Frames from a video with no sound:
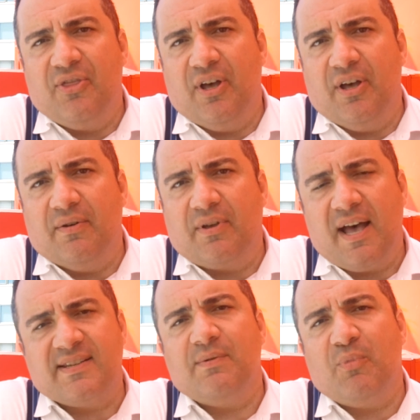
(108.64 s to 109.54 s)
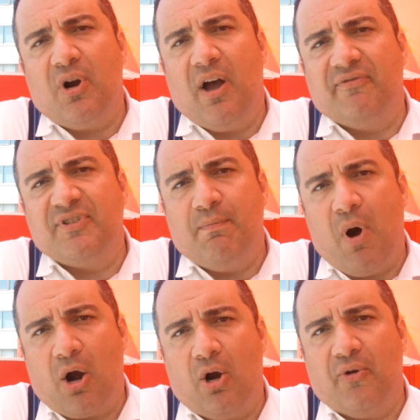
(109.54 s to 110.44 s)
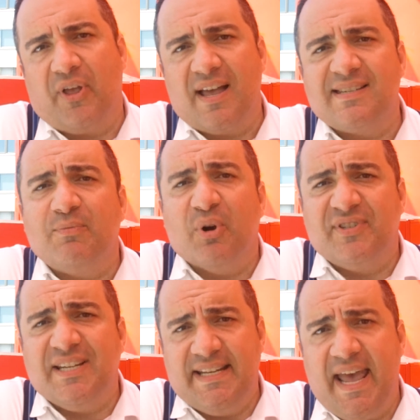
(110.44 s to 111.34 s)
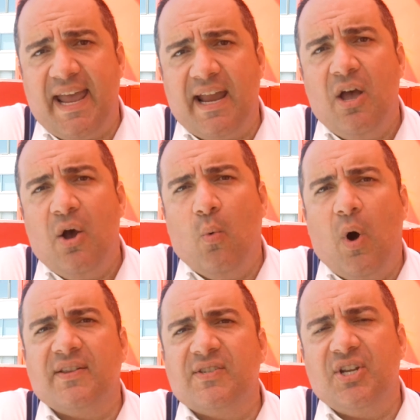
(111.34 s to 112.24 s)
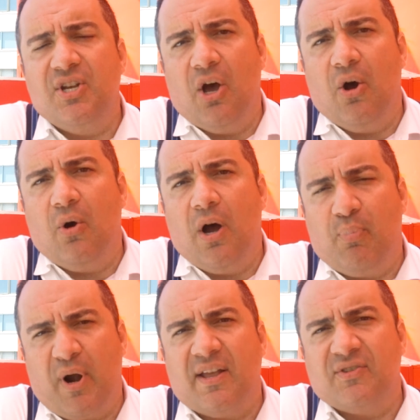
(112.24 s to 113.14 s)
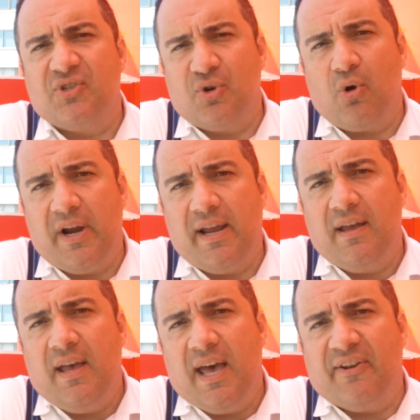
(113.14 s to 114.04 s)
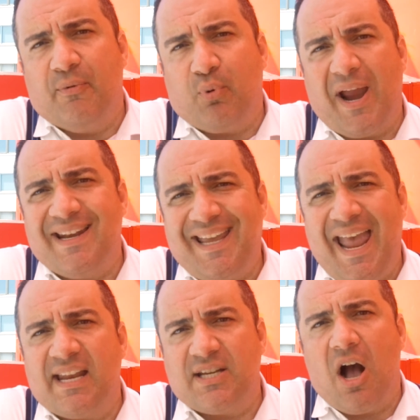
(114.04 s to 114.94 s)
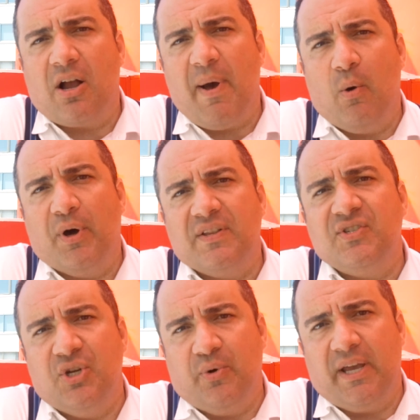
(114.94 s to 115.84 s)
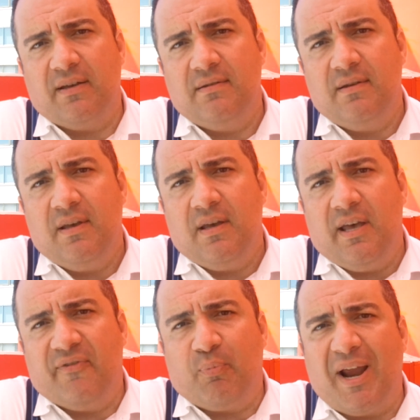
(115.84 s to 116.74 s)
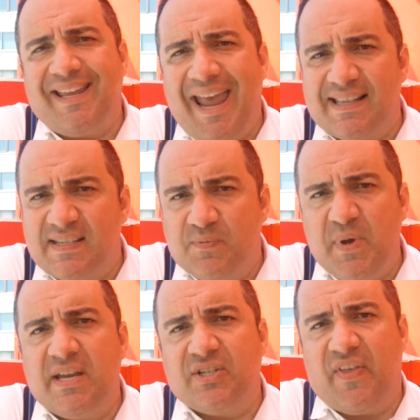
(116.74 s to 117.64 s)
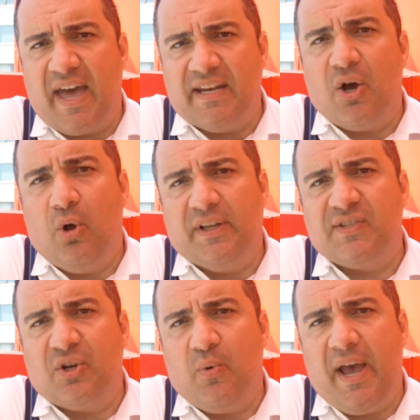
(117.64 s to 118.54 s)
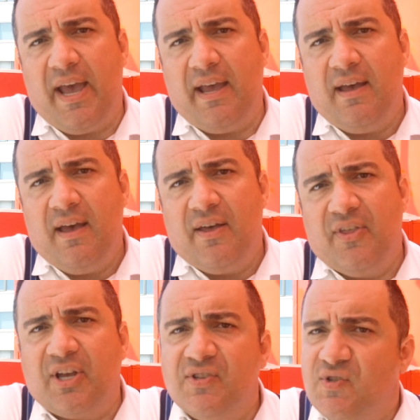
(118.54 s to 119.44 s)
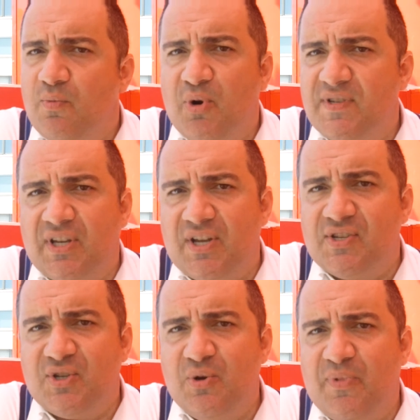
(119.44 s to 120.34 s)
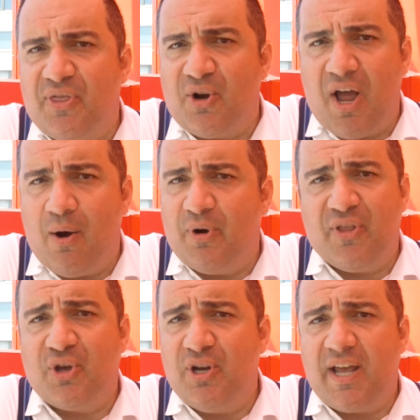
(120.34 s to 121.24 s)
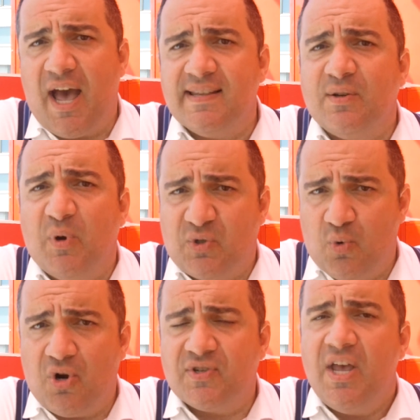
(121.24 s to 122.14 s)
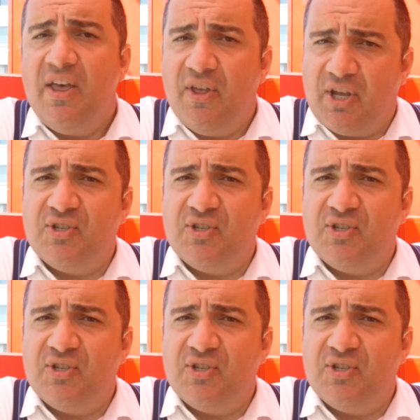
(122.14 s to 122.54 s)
the customer of tomorrow, the customer of today, wants to know a brand's story. And if a brand can't talk about what it's doing, if a brand can't speak to that in a holistic way, the consumer is going to assume that they're not one of the good guys, and what's worse, the